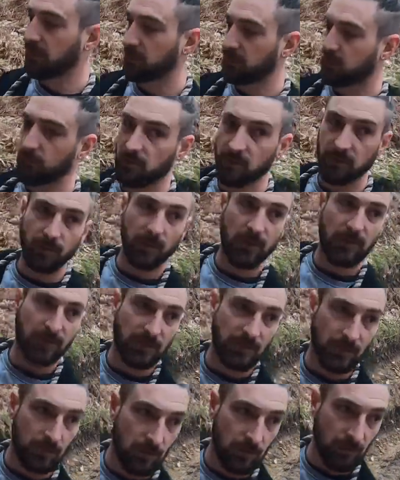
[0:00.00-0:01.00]
there and tried
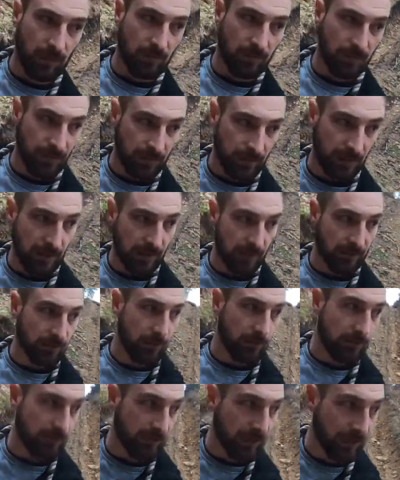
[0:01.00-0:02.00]
smashing it all up, getting the
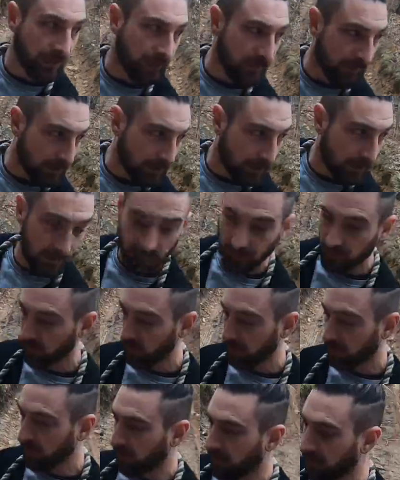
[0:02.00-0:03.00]
electricals out of it.
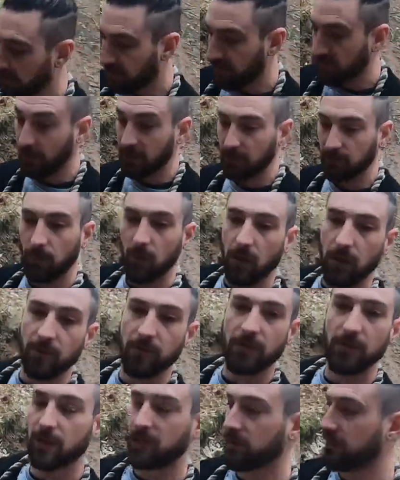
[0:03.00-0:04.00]
That's what
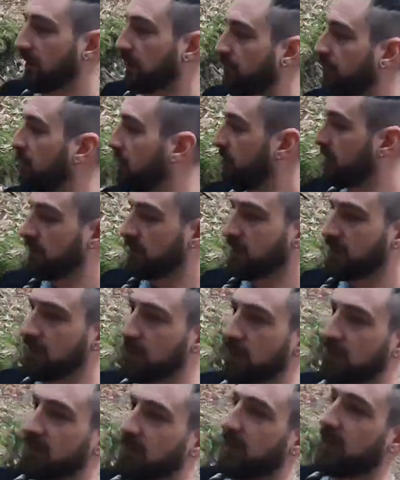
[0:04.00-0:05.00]
I reckon's happened. You're
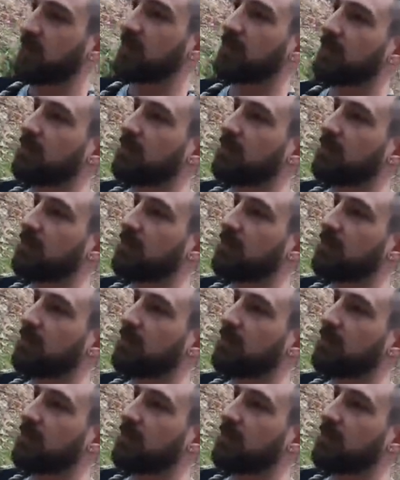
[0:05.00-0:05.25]
nutter.